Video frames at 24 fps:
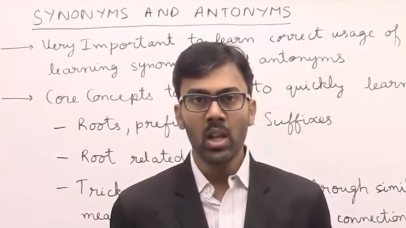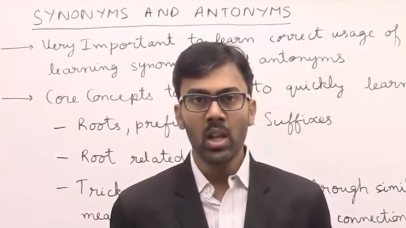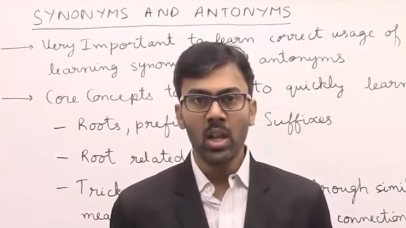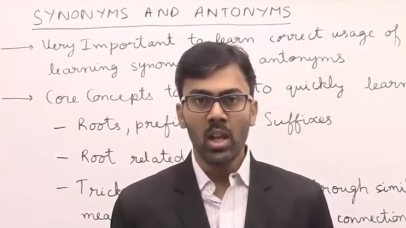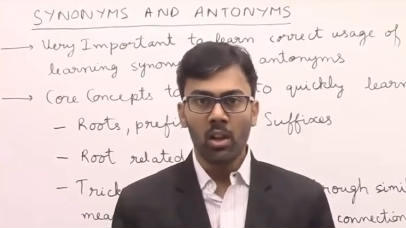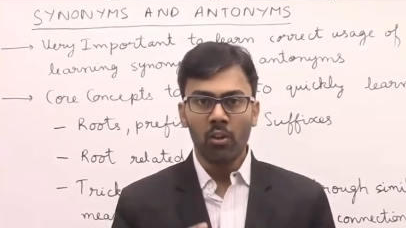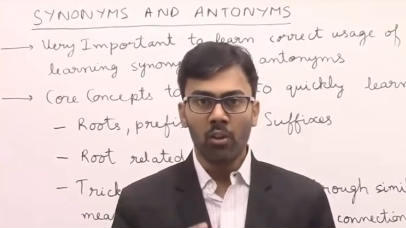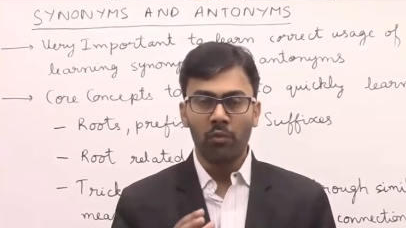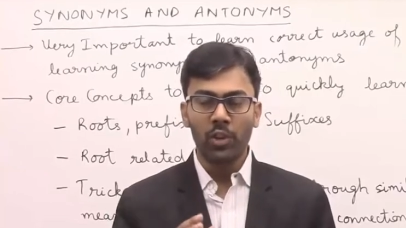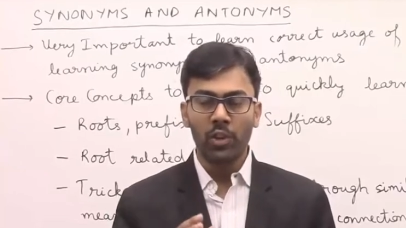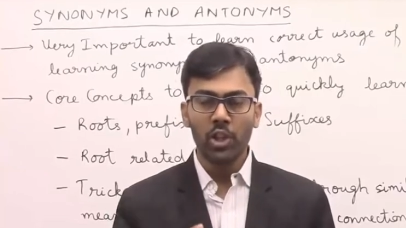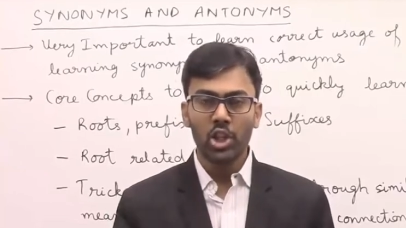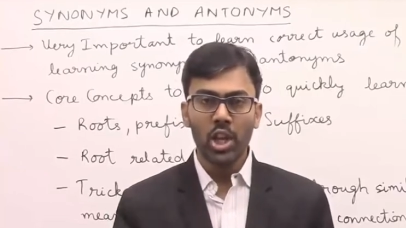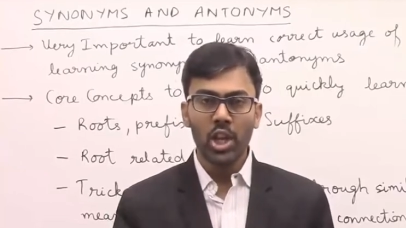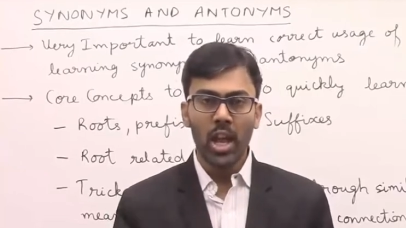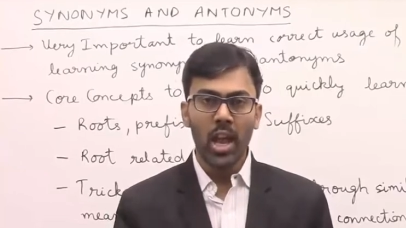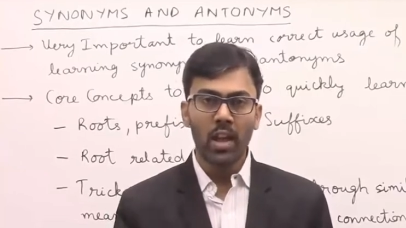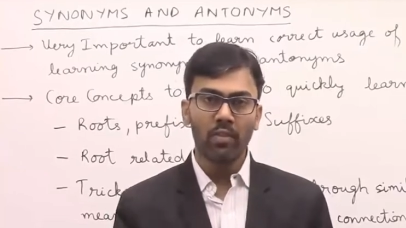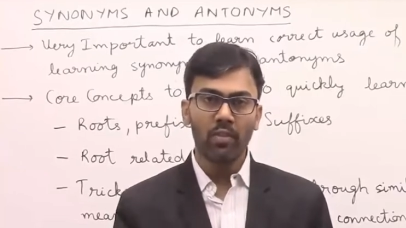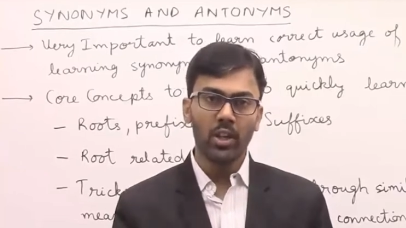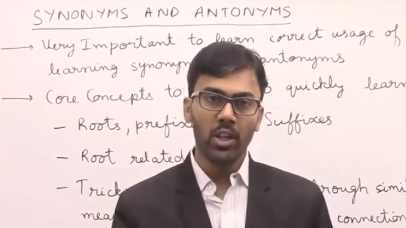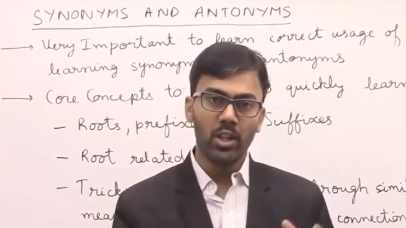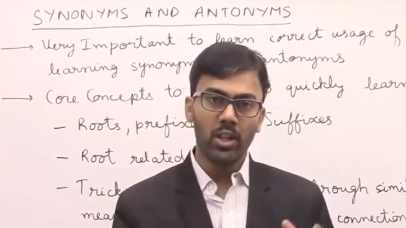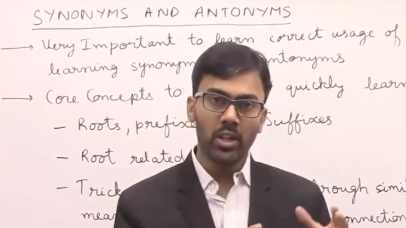which have
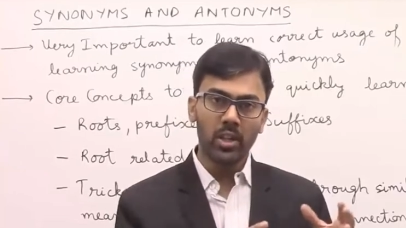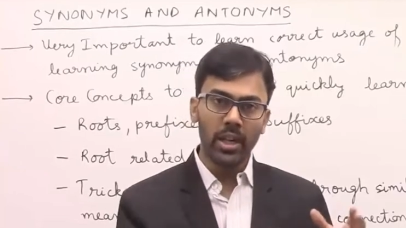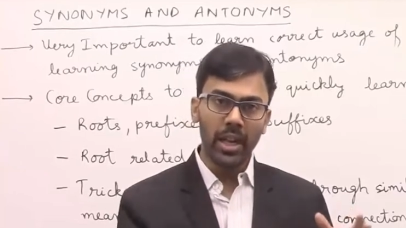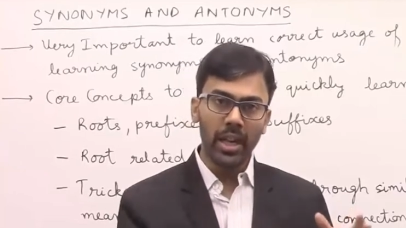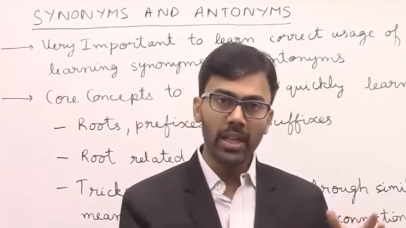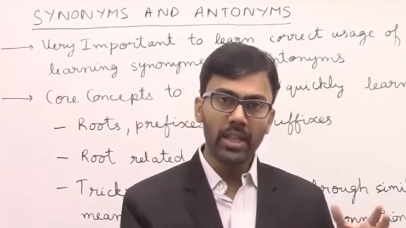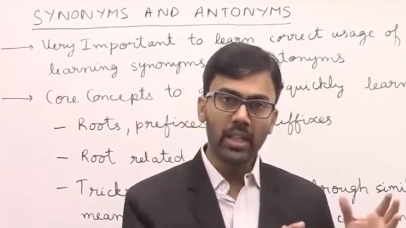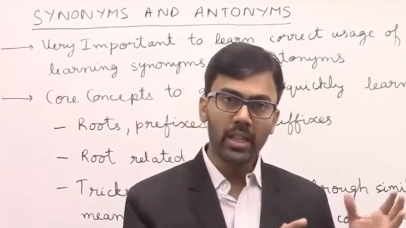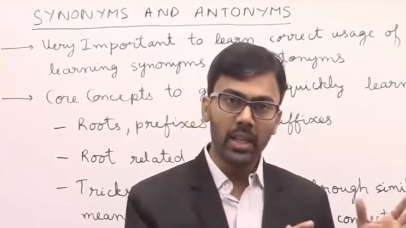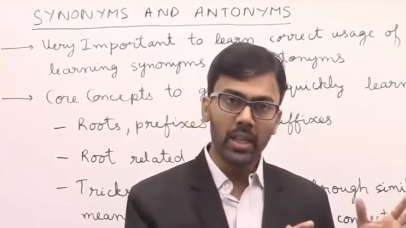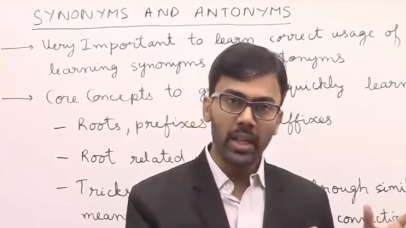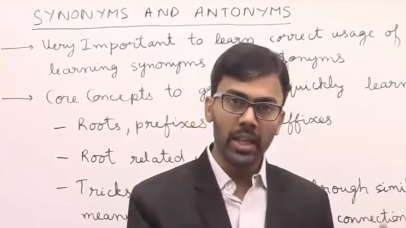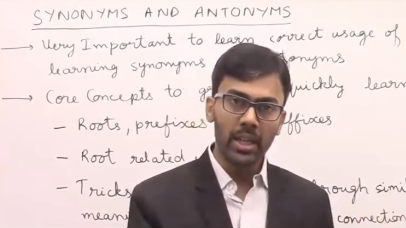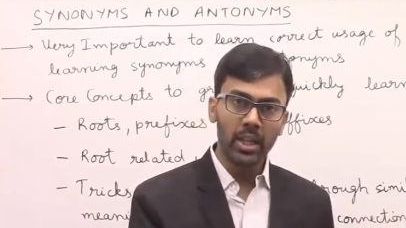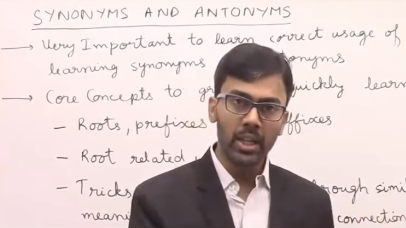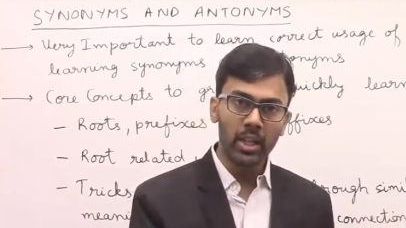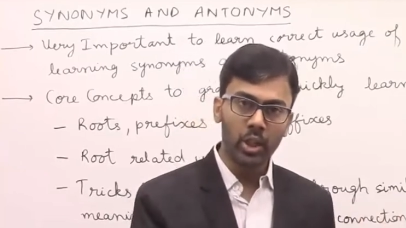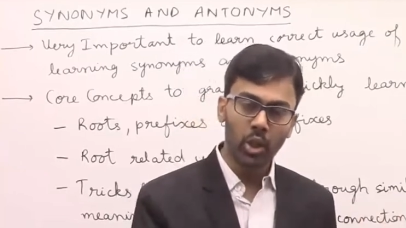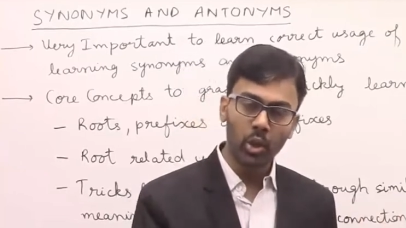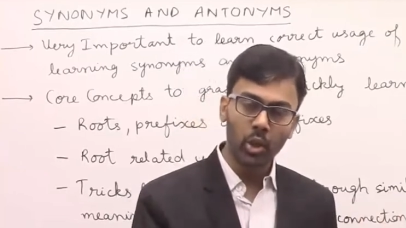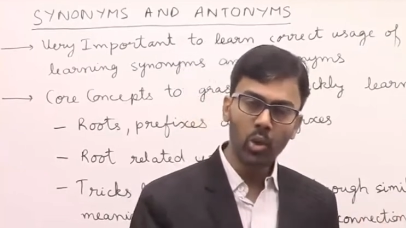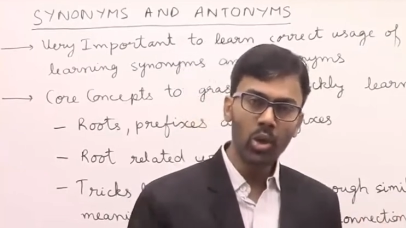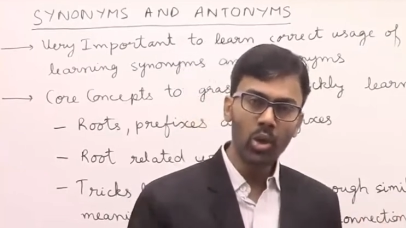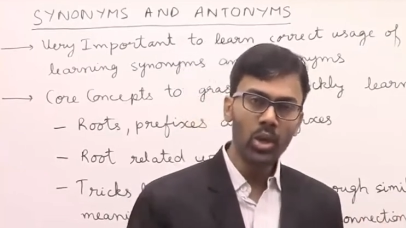a direct link
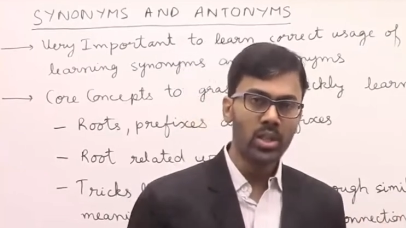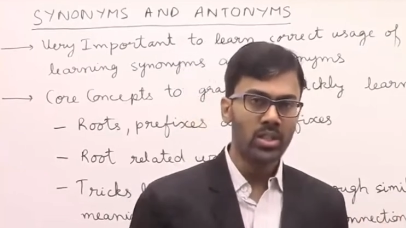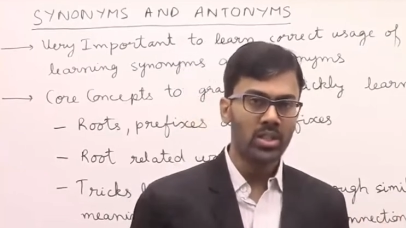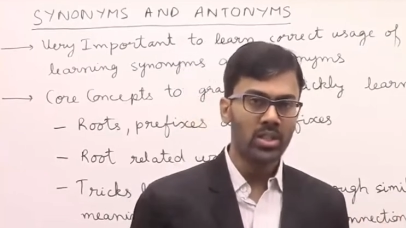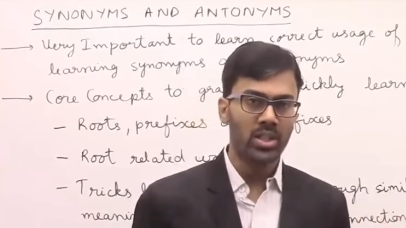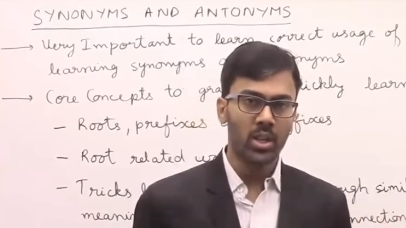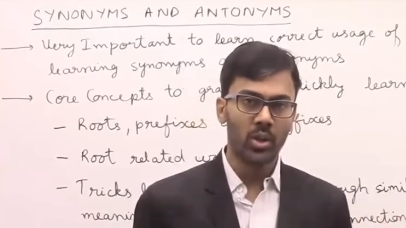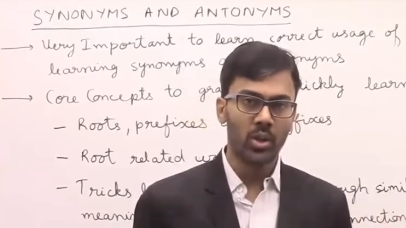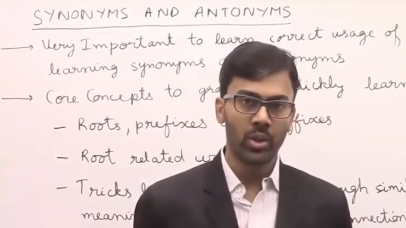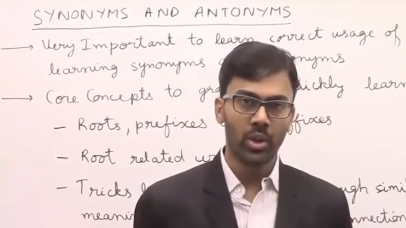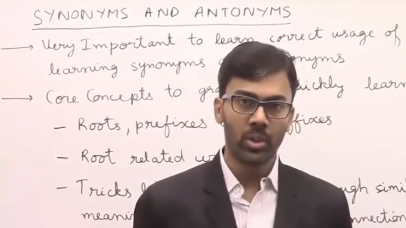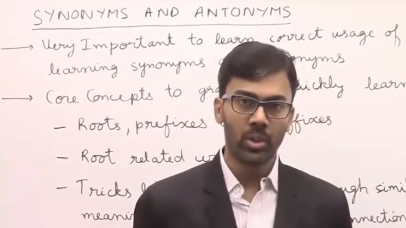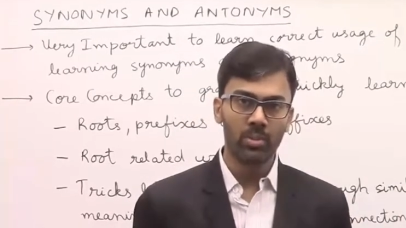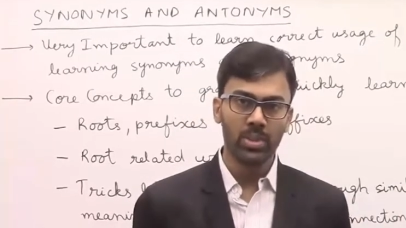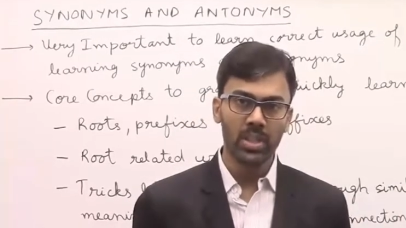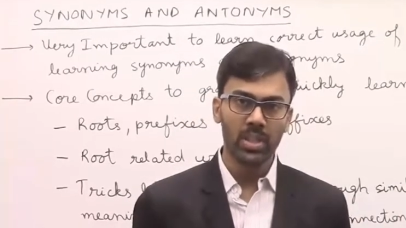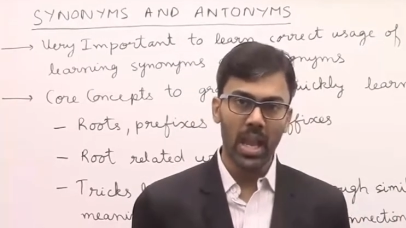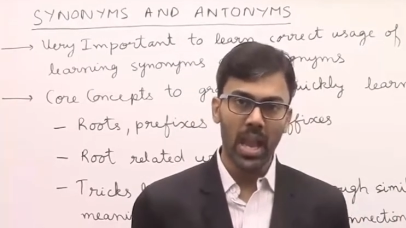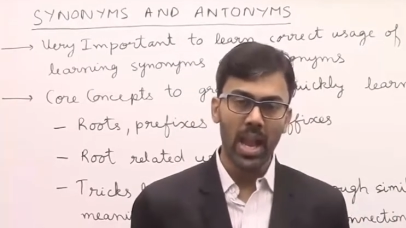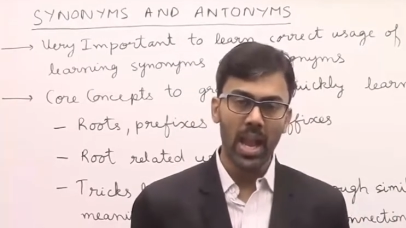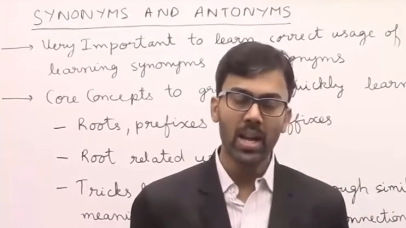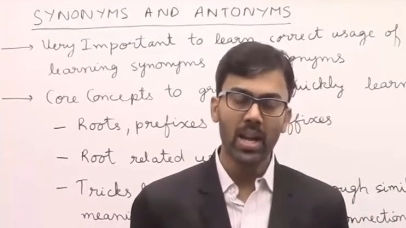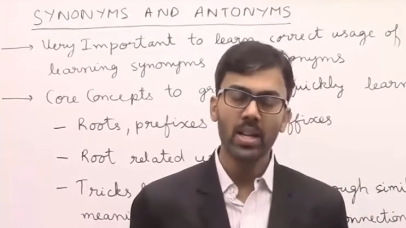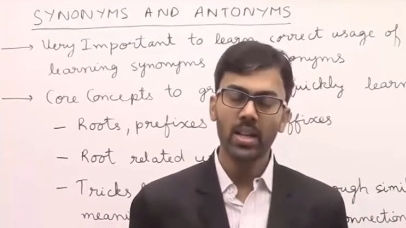to synonyms
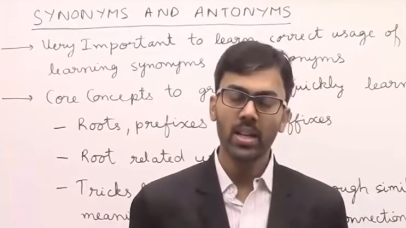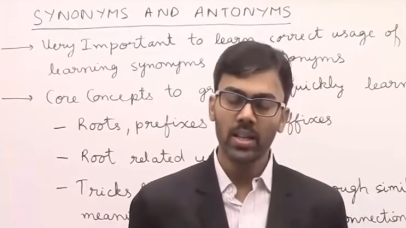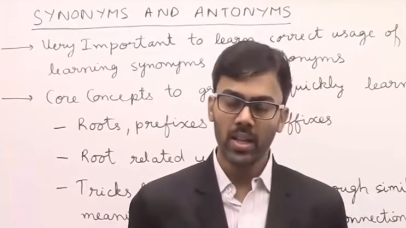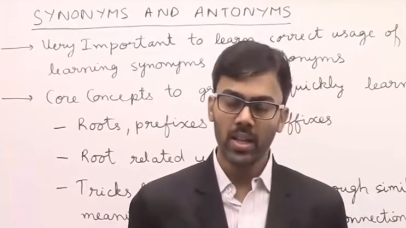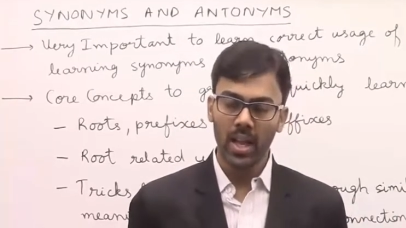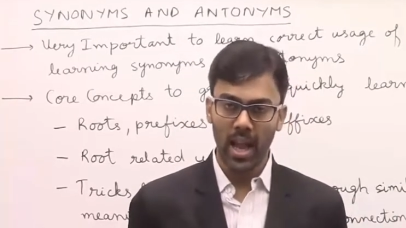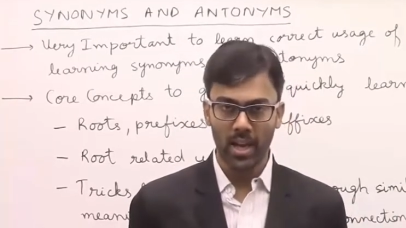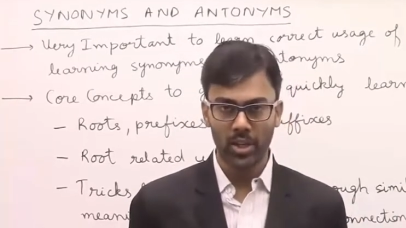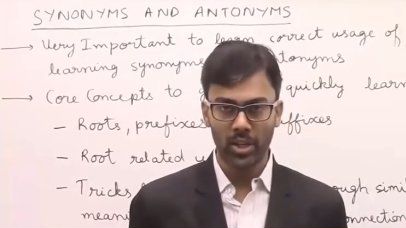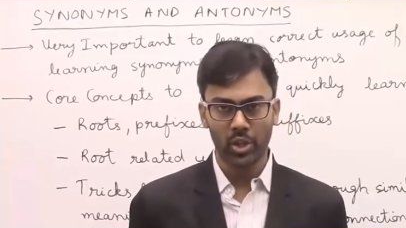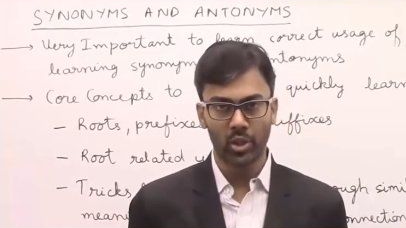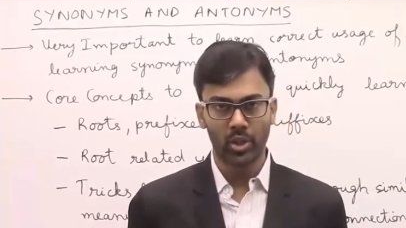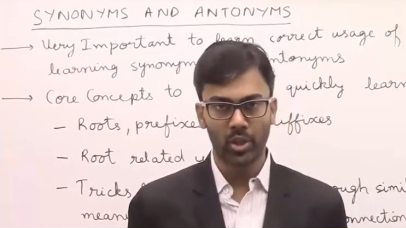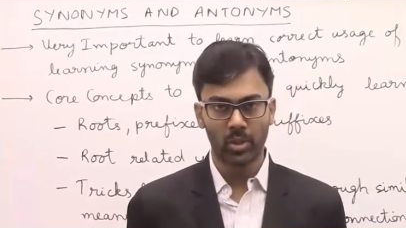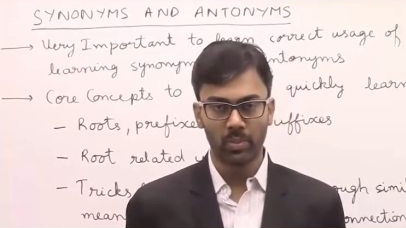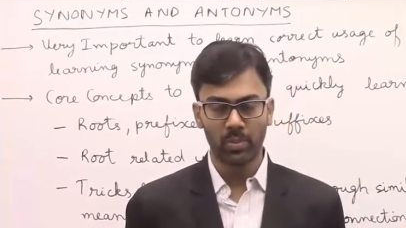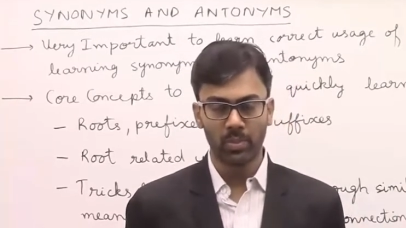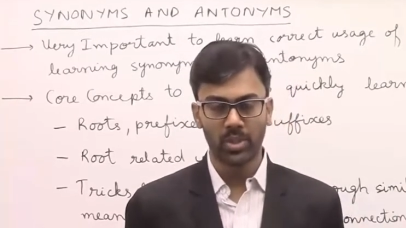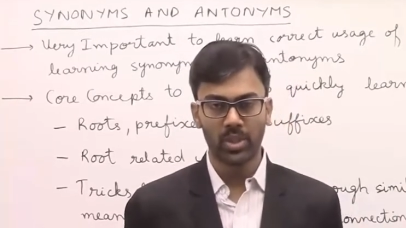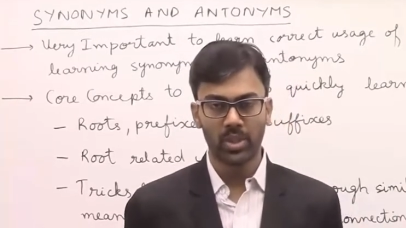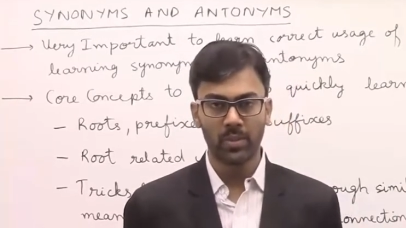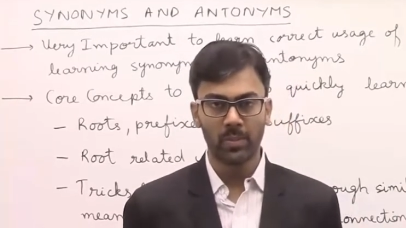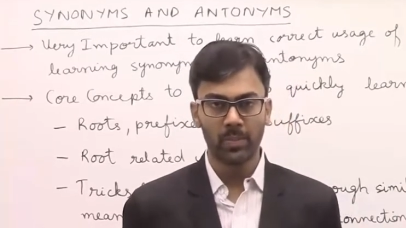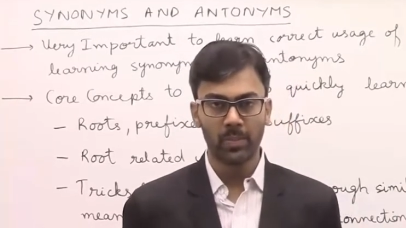and
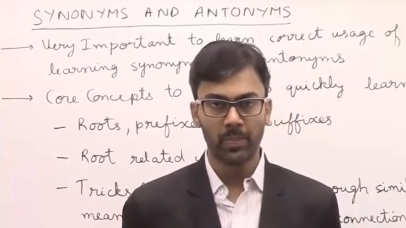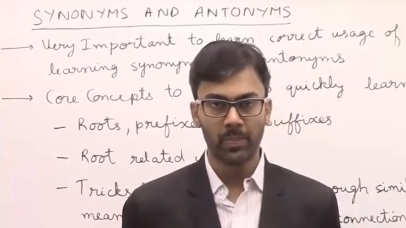antonyms.